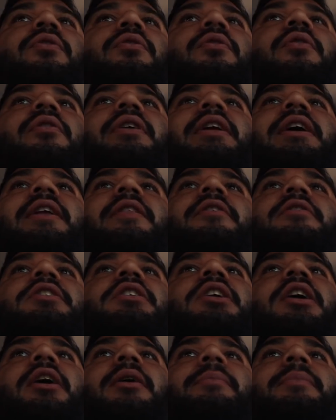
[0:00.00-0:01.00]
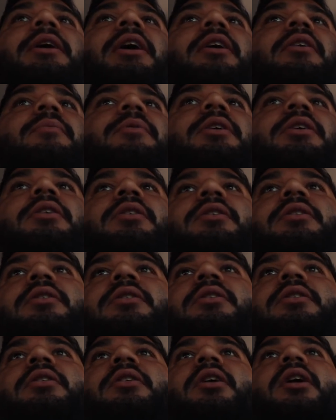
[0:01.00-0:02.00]
Hold on, there's a cop behind me.
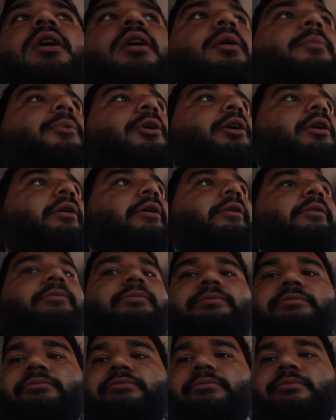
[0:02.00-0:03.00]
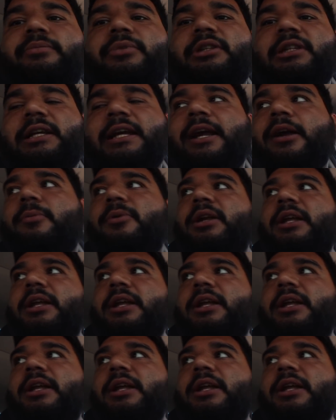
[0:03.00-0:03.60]
I'm put the camera